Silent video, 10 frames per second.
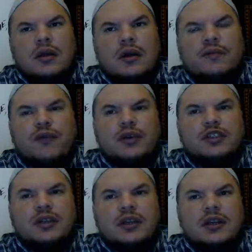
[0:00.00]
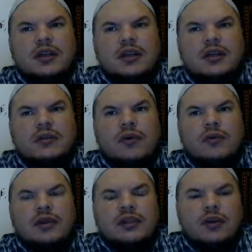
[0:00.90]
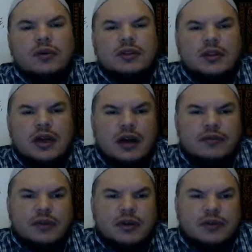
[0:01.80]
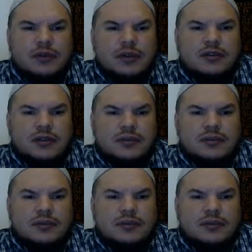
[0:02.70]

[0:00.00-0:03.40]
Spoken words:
Unfortunately, when we deal with the convert community,